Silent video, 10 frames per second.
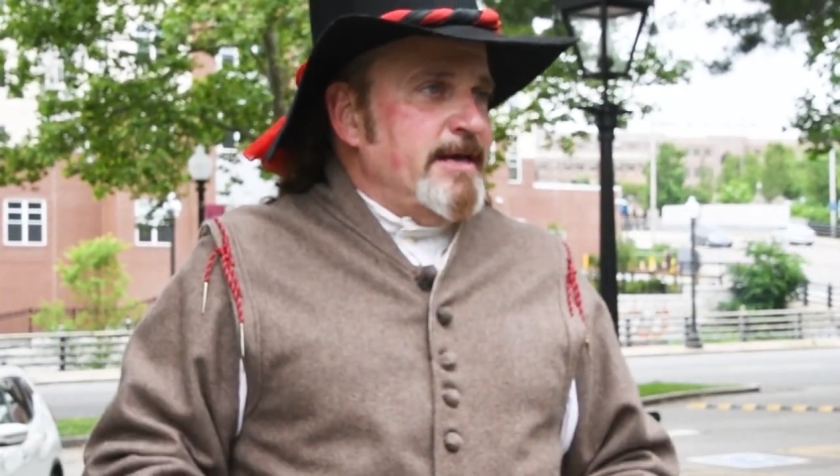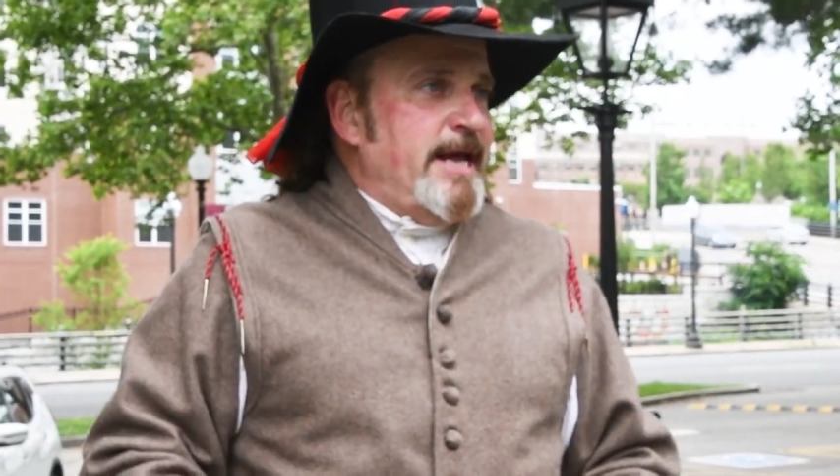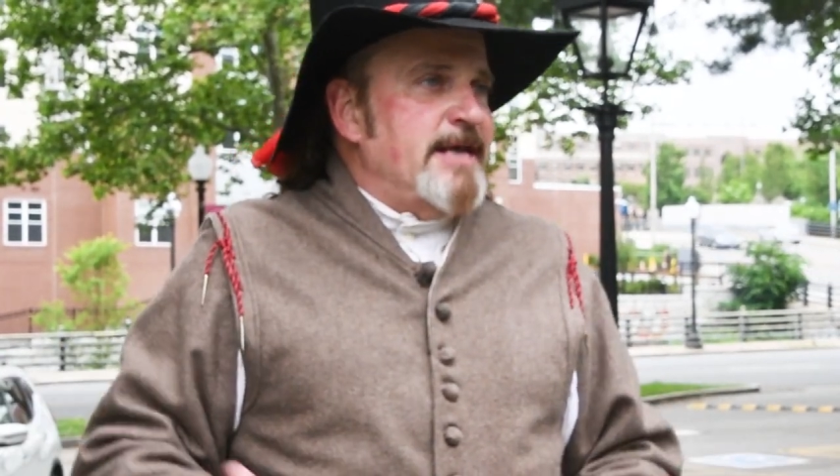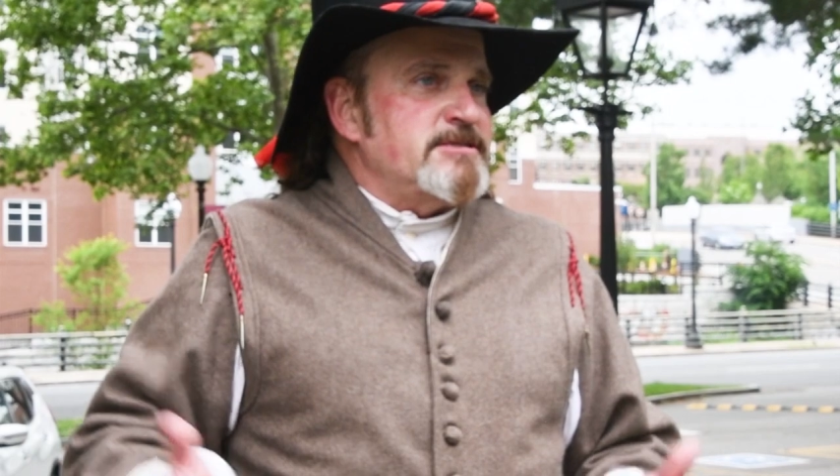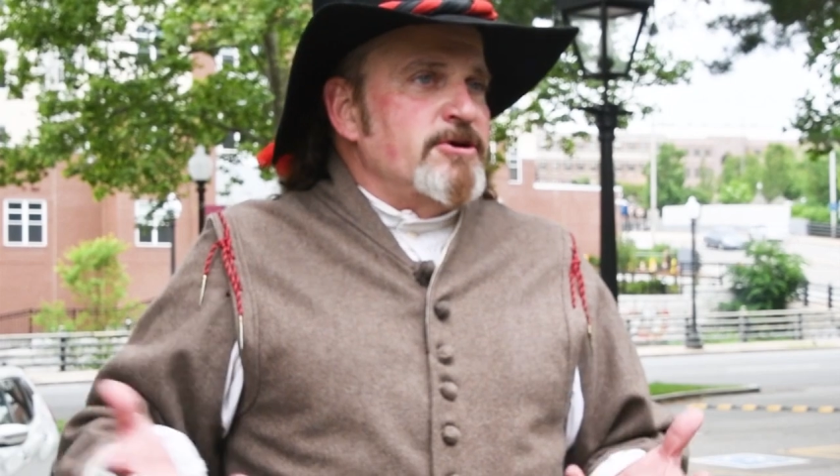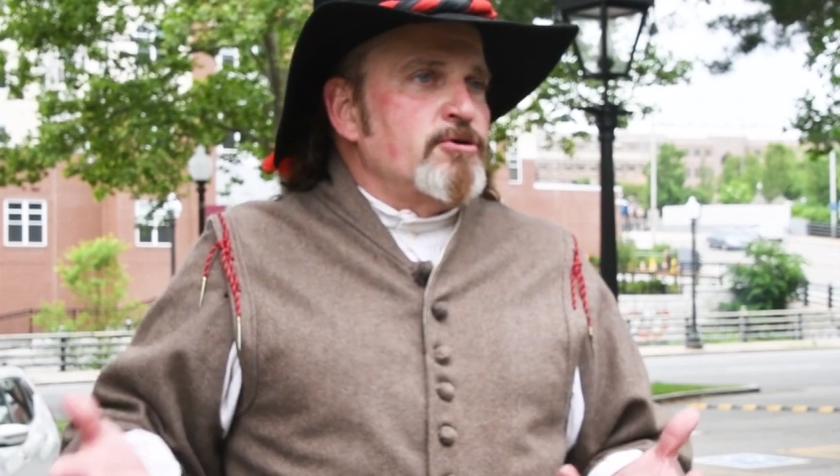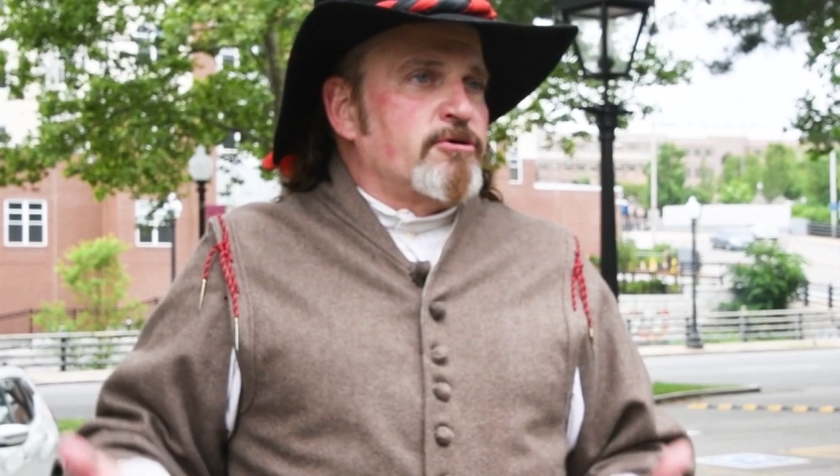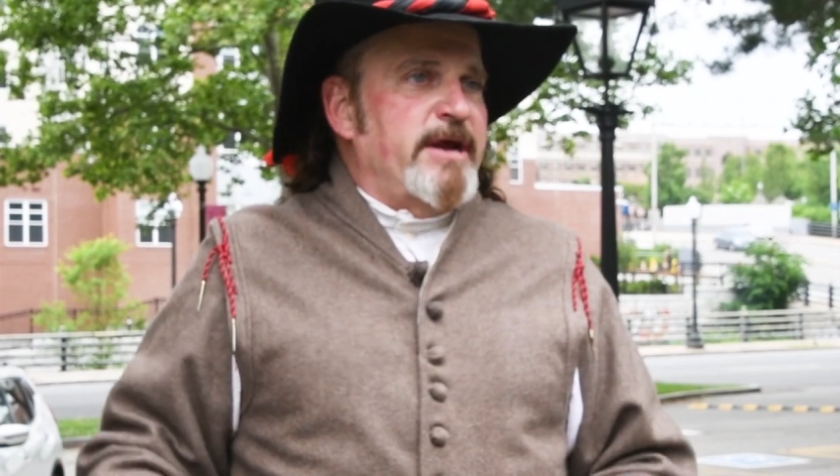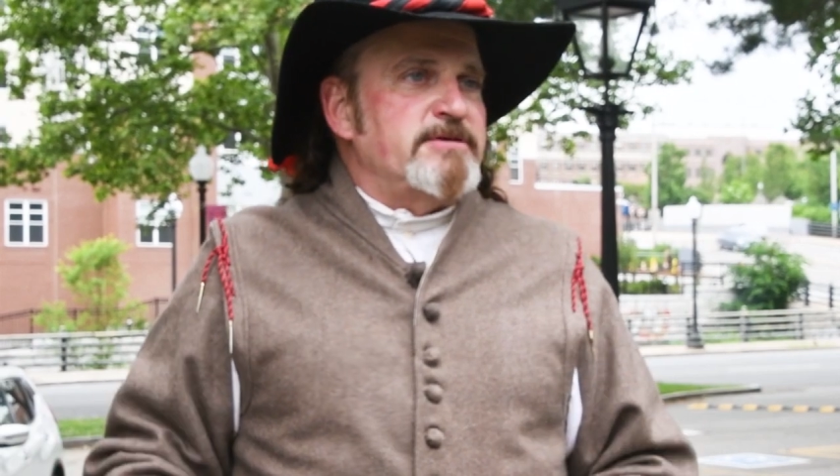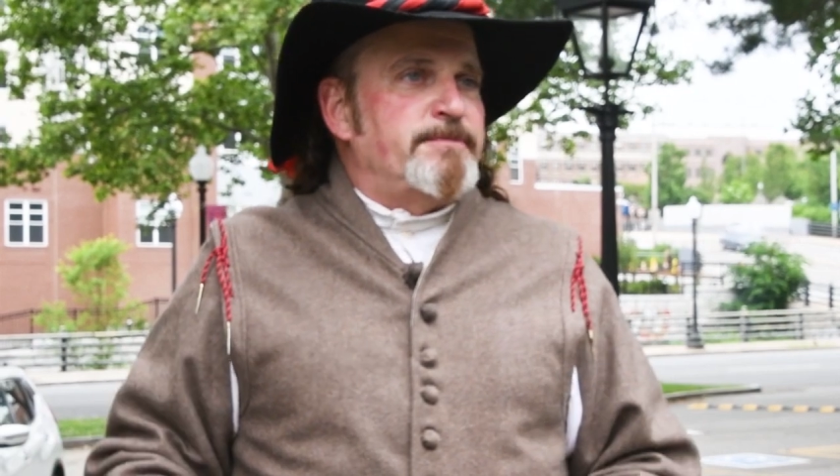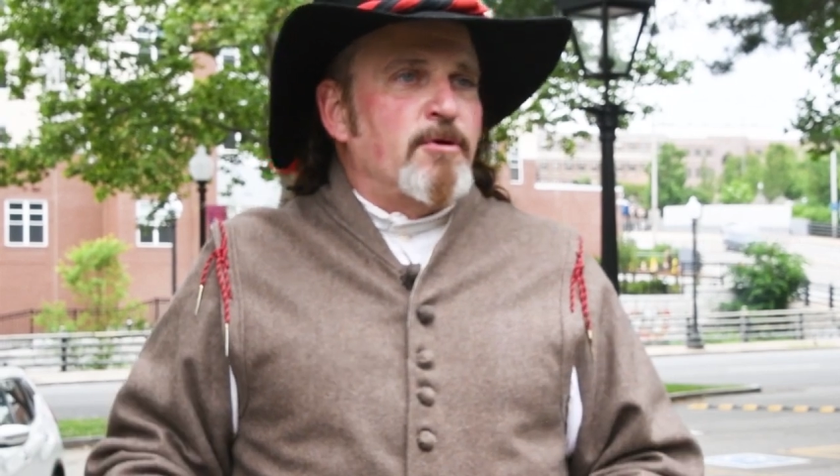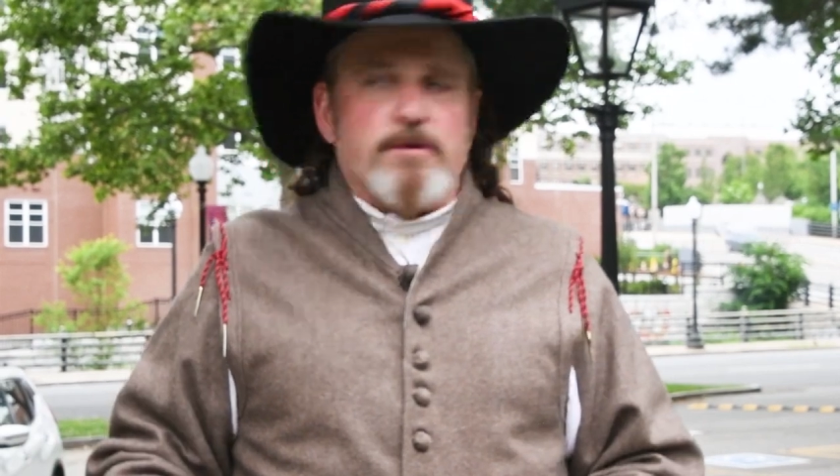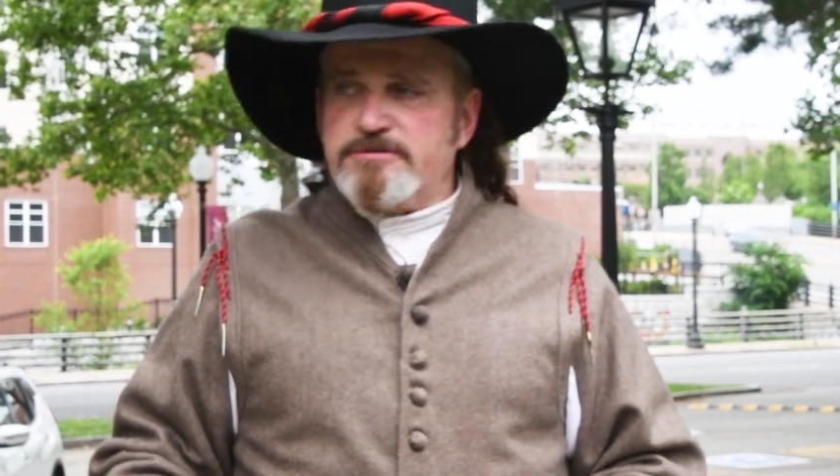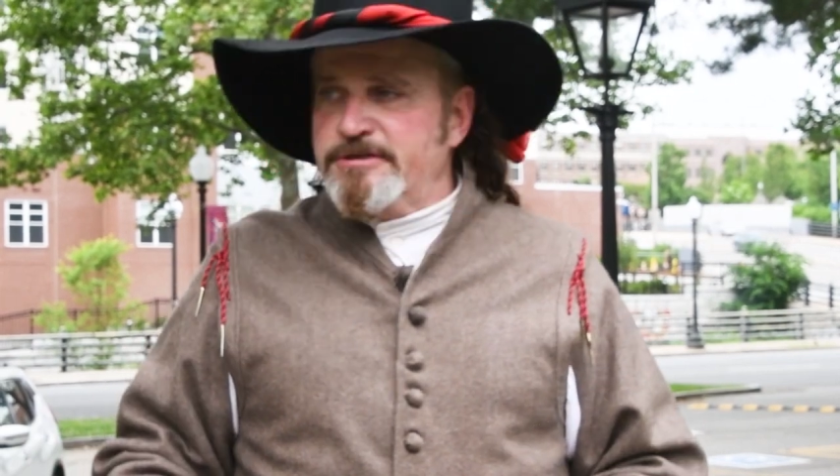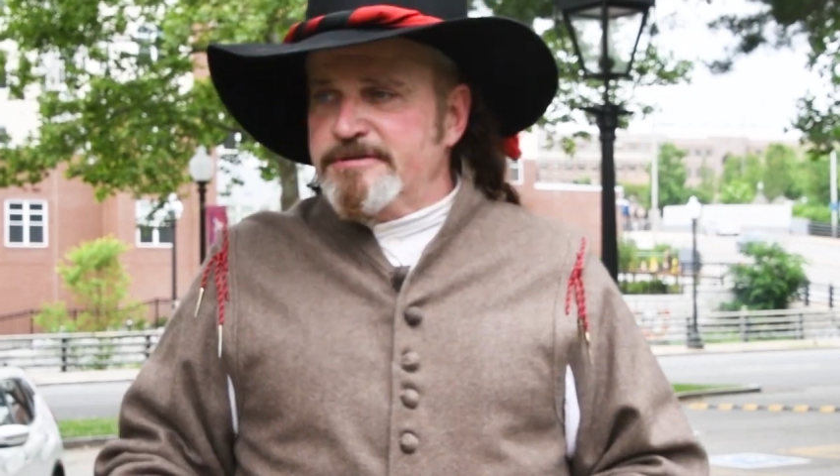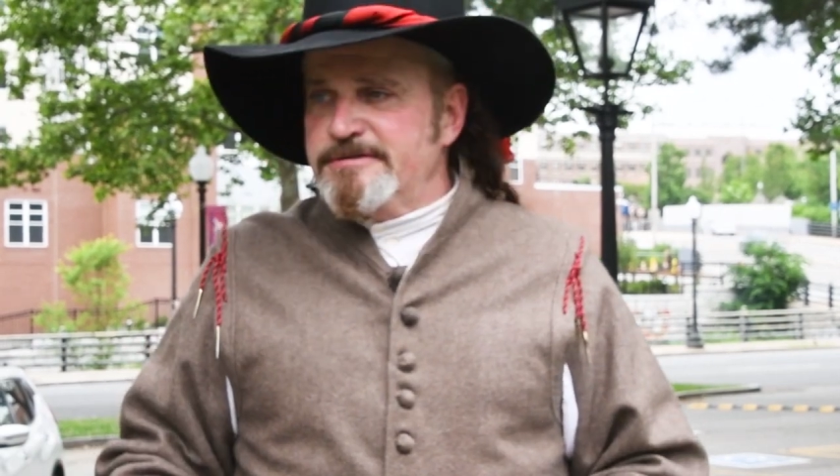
It has no great port.